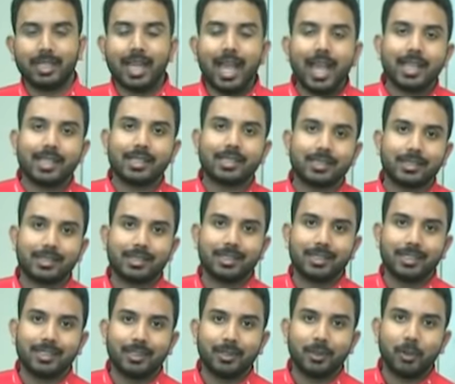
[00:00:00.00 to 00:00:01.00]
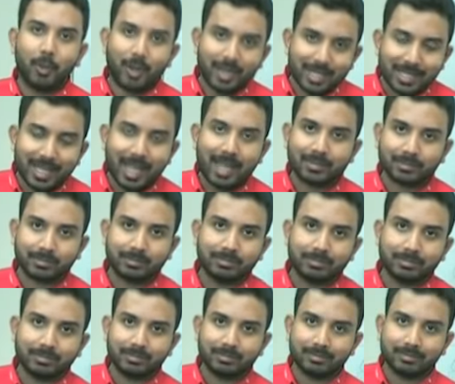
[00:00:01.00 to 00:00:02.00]
Guys, QuestNet
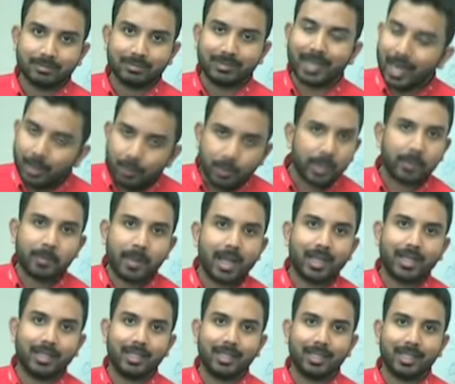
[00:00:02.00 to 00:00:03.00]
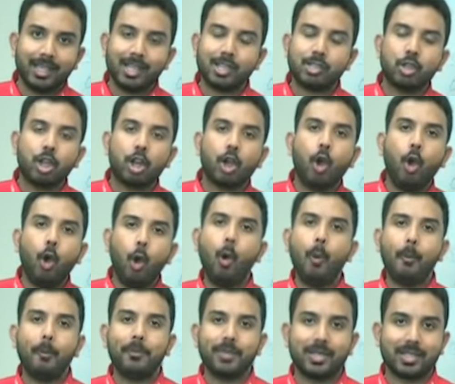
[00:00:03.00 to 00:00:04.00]
network marketing is not a
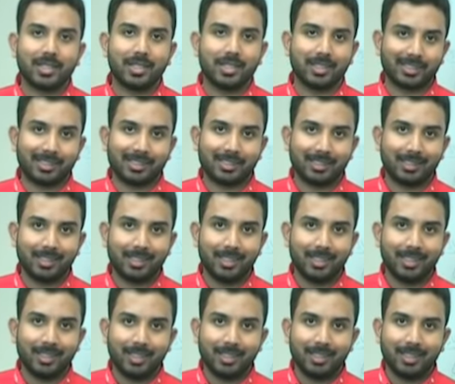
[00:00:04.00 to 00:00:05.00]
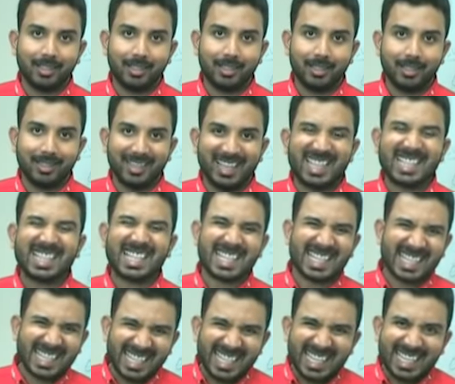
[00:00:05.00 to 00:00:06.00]
hope business. It's a
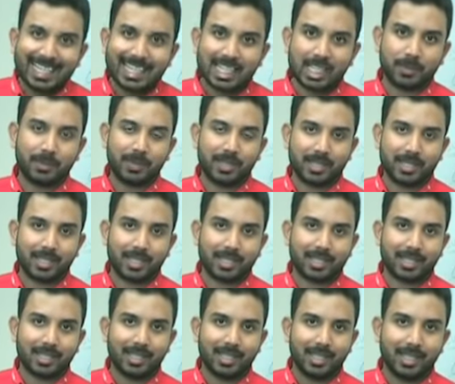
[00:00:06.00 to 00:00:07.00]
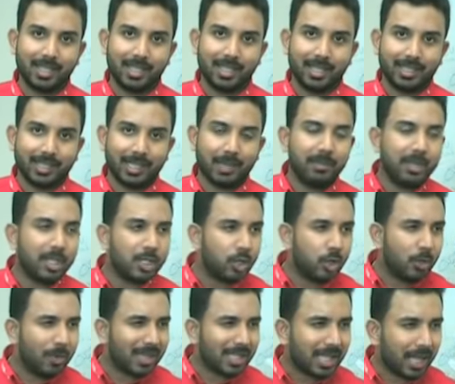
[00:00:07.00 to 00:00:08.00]
serious business. That means
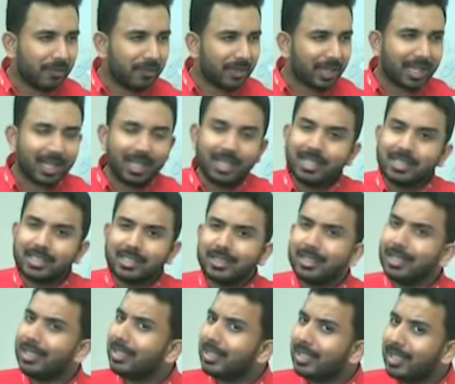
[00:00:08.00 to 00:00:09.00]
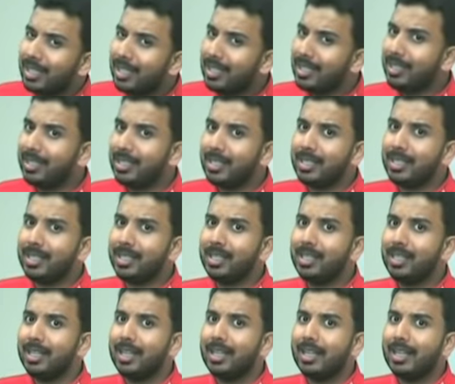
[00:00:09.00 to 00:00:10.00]
you must have a crystal clear,
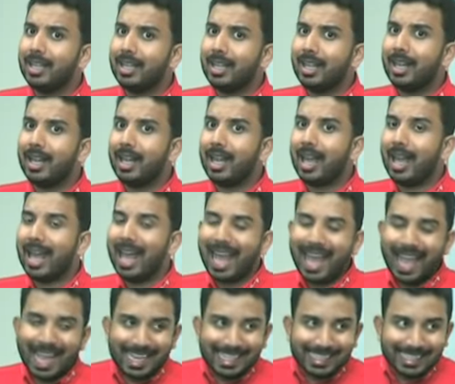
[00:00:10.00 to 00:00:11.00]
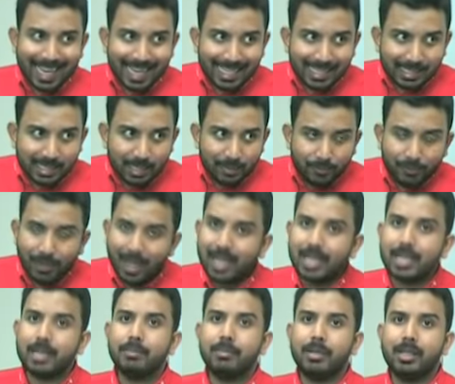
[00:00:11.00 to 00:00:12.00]

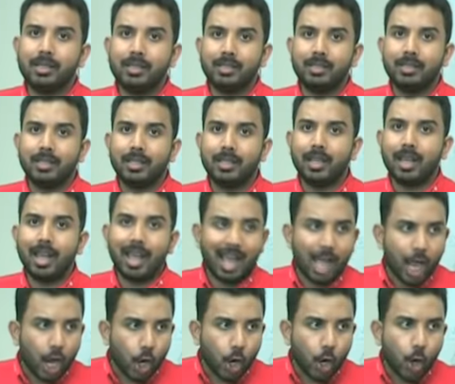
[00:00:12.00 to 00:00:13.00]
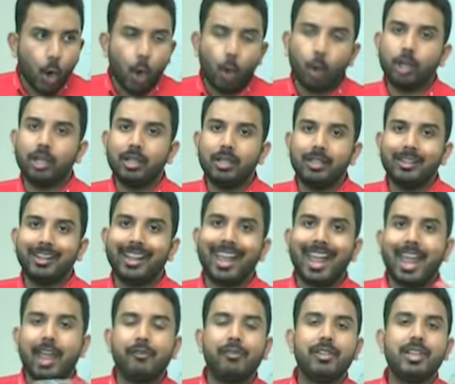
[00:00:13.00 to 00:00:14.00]
identifiable goal
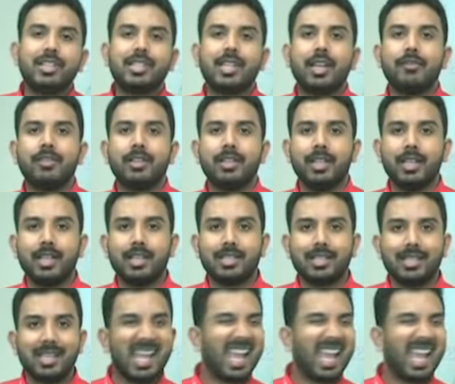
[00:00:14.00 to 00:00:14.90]
every 7 days.